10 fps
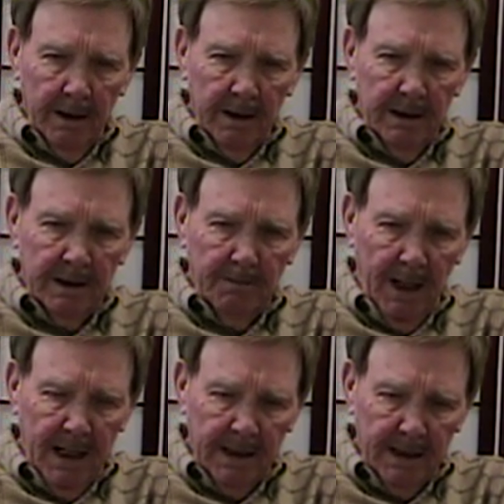this
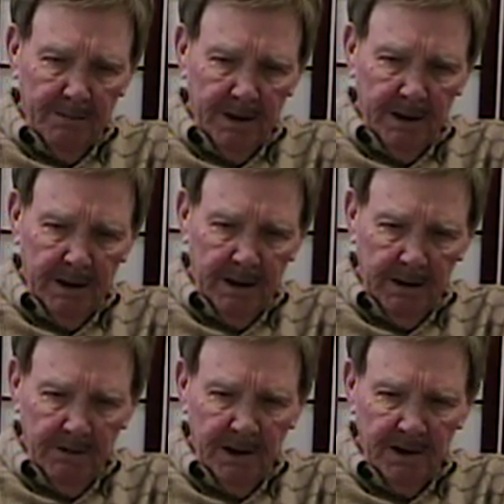man comes in, and he
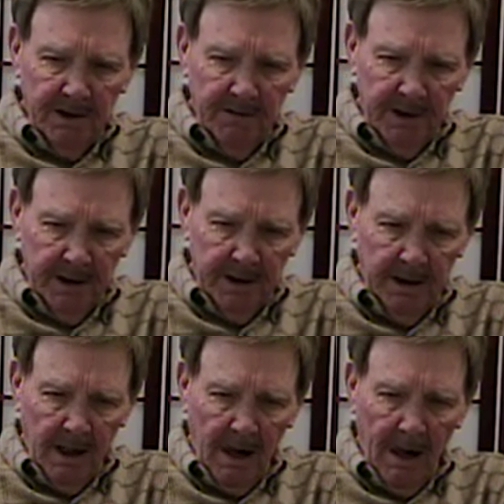was a civilian,
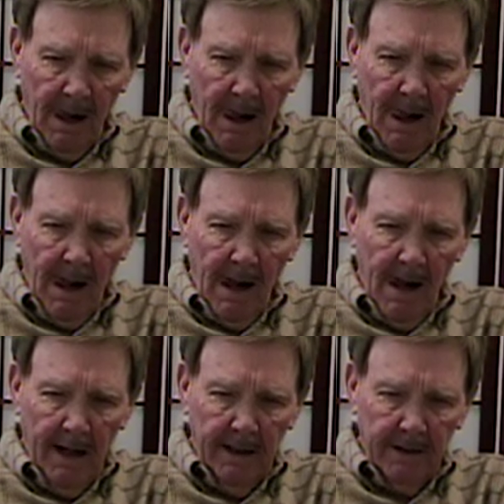
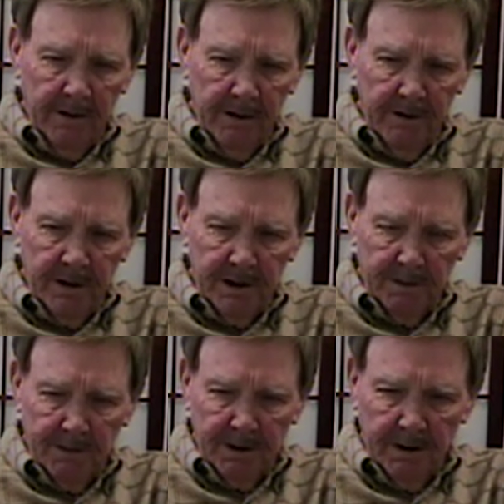and introduces
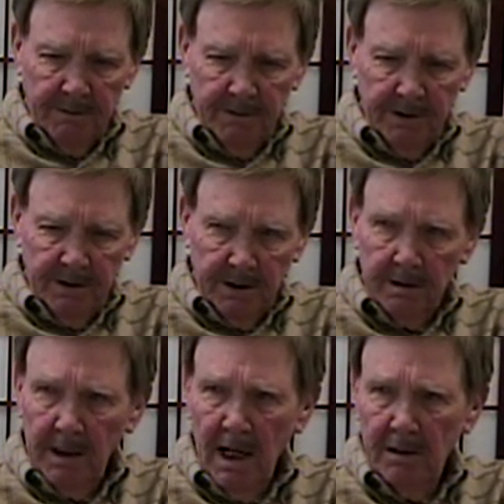himself. He was a
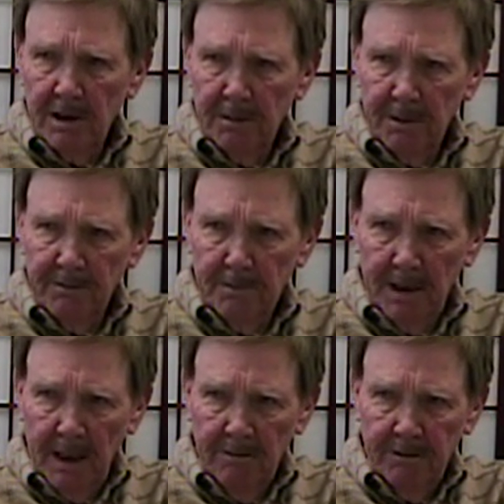congressman from
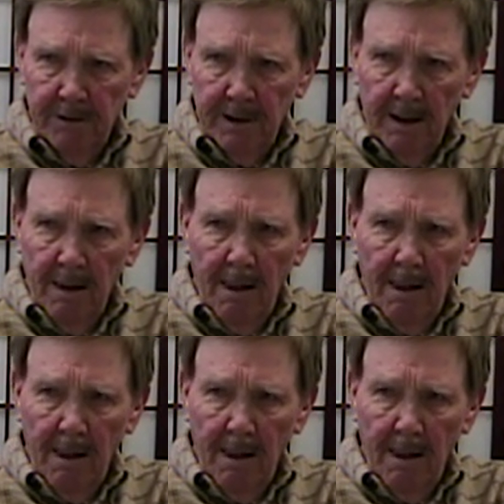California.